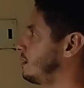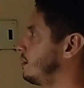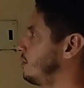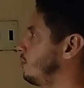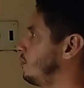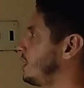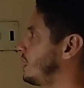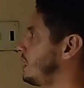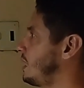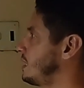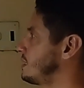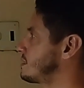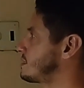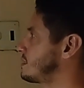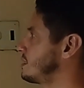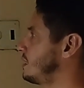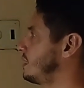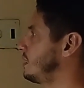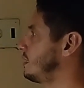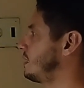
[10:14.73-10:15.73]
when I
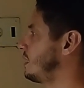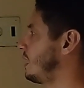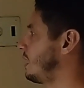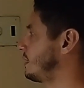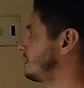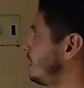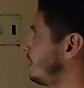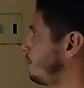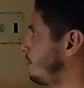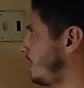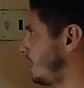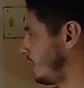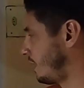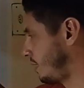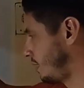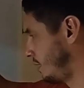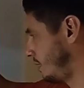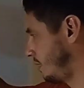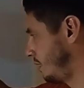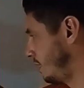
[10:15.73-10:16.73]
say that they
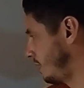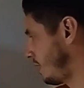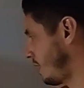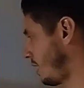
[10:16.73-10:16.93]
make